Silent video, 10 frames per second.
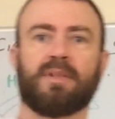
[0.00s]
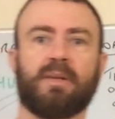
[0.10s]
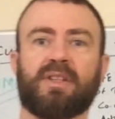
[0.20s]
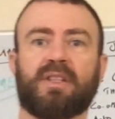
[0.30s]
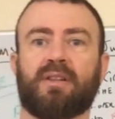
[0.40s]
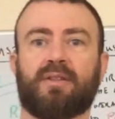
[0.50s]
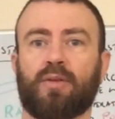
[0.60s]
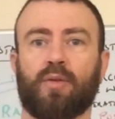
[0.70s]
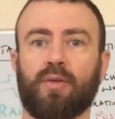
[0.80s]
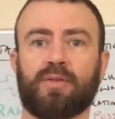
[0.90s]
limited
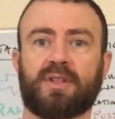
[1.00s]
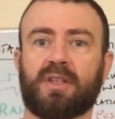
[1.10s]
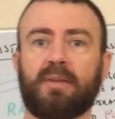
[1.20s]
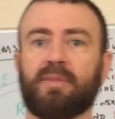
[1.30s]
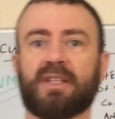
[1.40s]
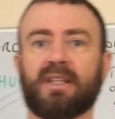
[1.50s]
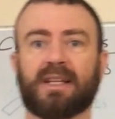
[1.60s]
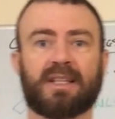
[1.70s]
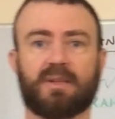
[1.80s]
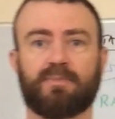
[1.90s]
thought, limited
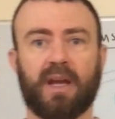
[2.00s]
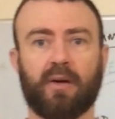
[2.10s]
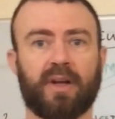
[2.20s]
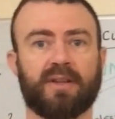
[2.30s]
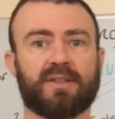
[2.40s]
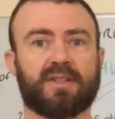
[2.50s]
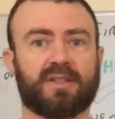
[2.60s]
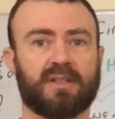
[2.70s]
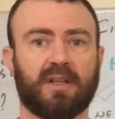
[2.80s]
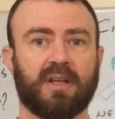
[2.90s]

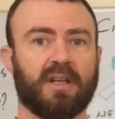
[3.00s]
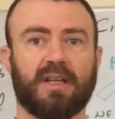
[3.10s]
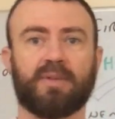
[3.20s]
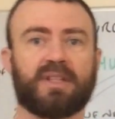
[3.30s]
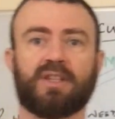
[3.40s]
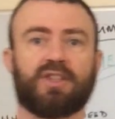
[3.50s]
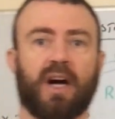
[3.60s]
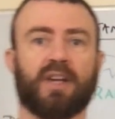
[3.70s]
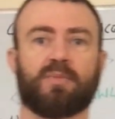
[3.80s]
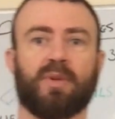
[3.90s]
experience, limited
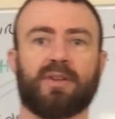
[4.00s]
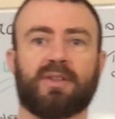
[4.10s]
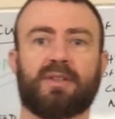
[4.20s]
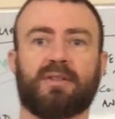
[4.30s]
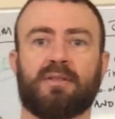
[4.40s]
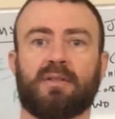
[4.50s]
judgment.